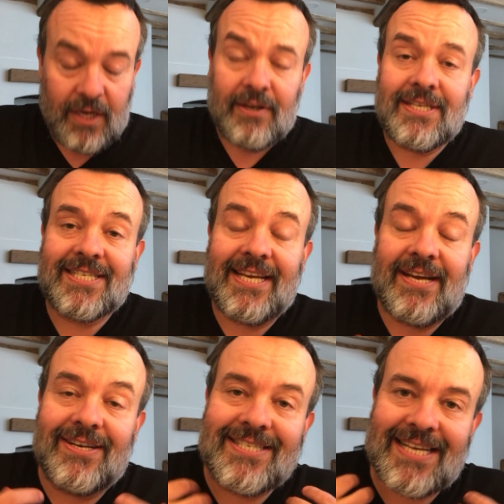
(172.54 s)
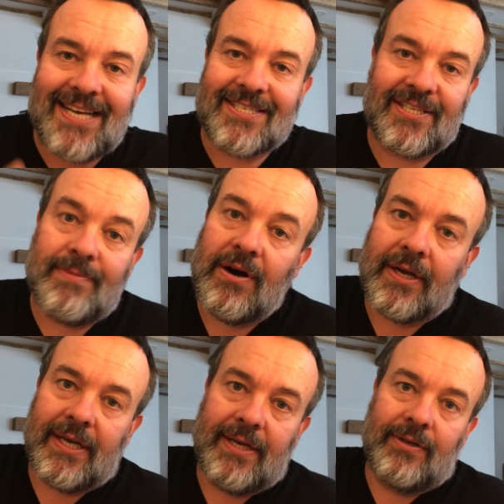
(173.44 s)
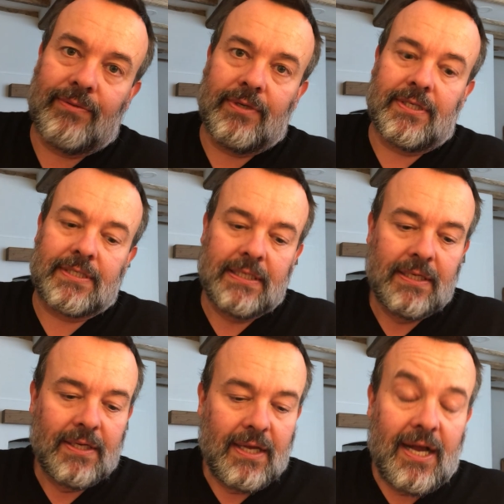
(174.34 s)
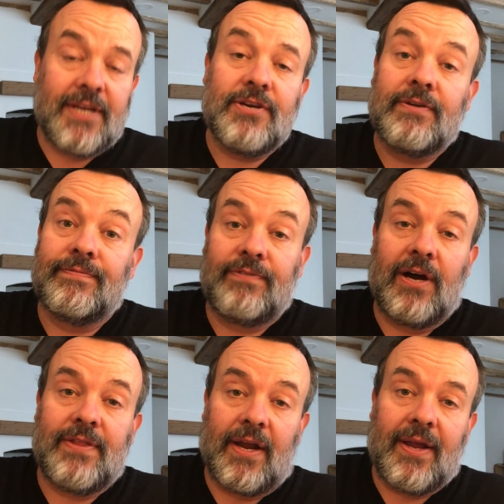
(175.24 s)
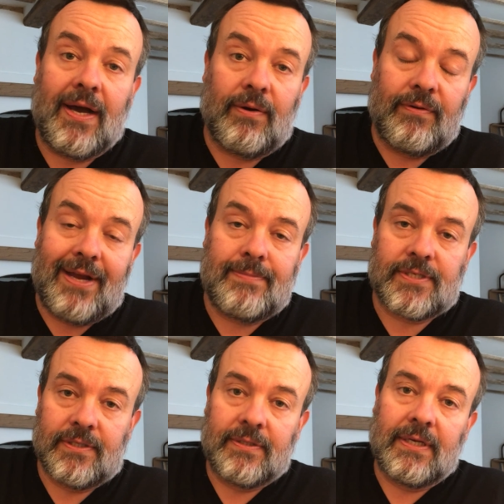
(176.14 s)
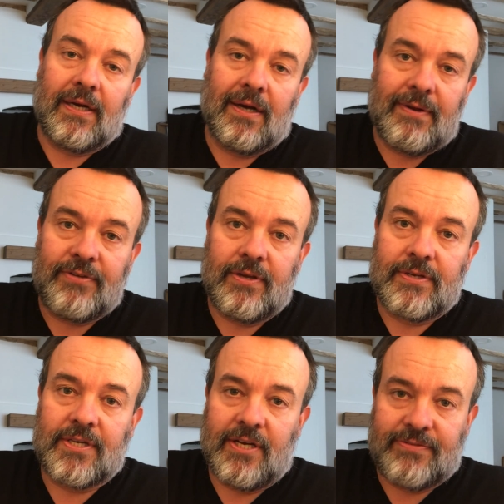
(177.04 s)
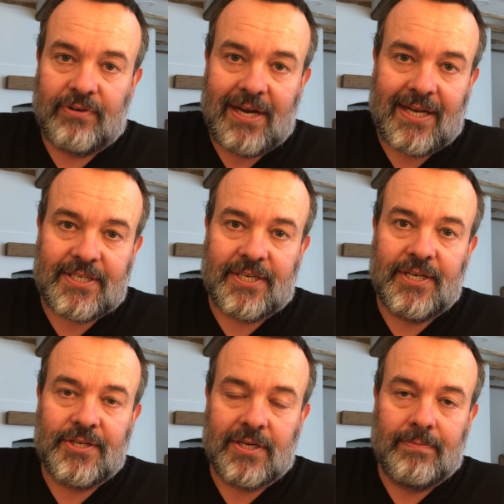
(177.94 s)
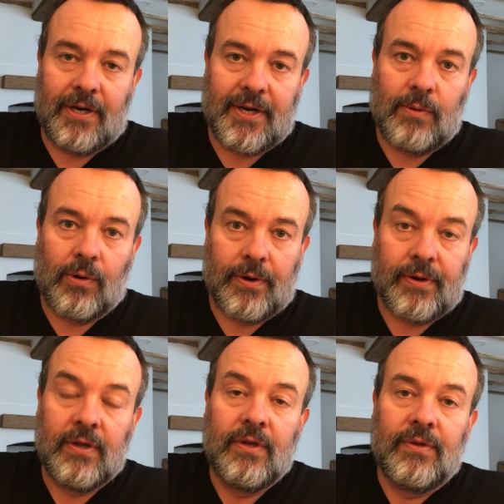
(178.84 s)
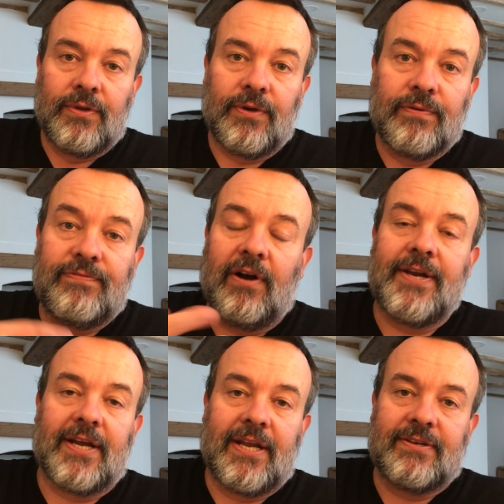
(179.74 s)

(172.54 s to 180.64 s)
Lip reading: I'd test the market, in other words. And you can find that now on Amazon. If you search for Execution by Nick Warren, you'll find it.